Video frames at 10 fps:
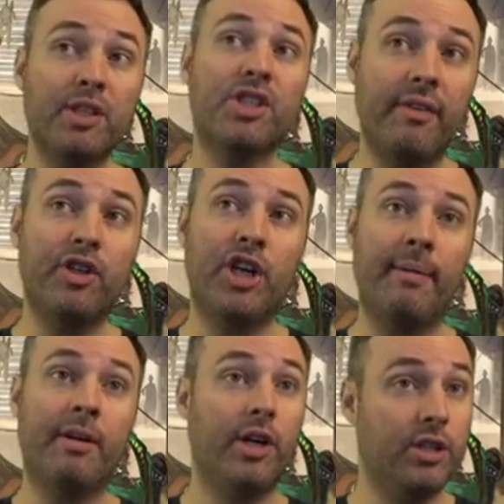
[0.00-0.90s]
but there's enough
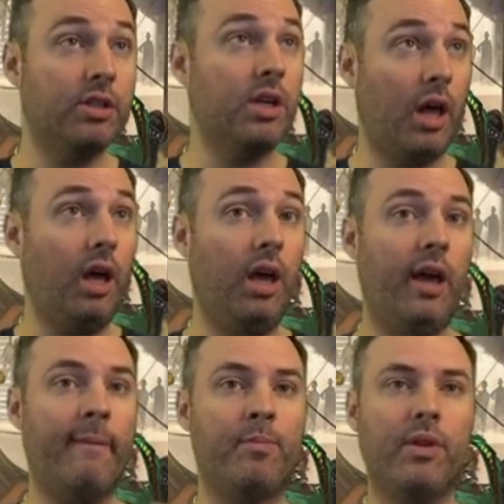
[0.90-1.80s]
enchantment creatures that,
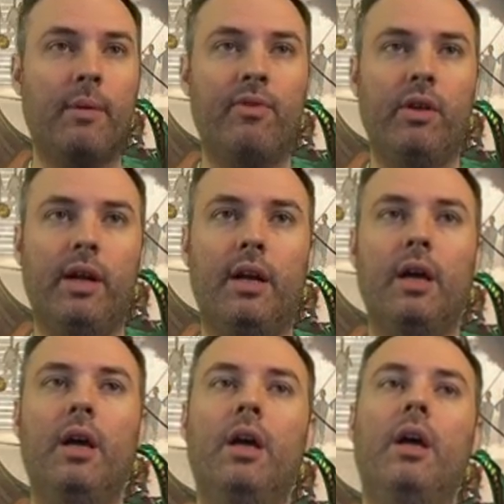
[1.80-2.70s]
hey, I'm feeling it.